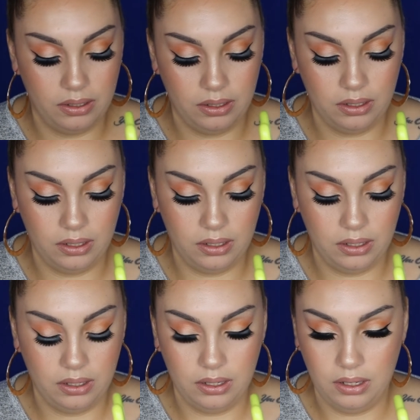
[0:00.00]
I don't
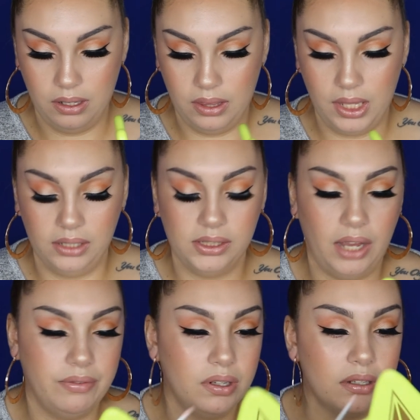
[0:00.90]
mind
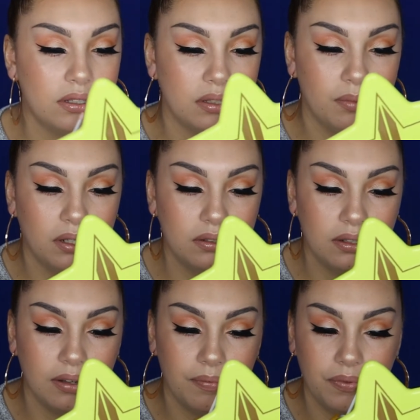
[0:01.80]
things
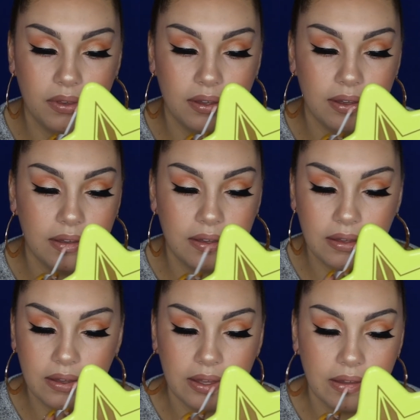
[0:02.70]
having a smell to
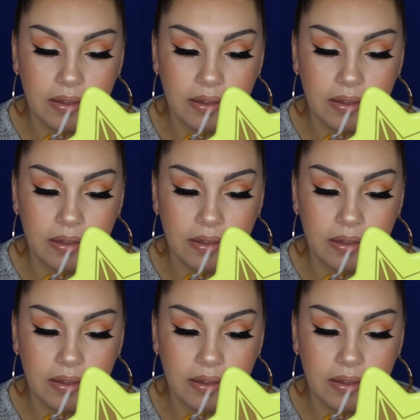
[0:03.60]
them.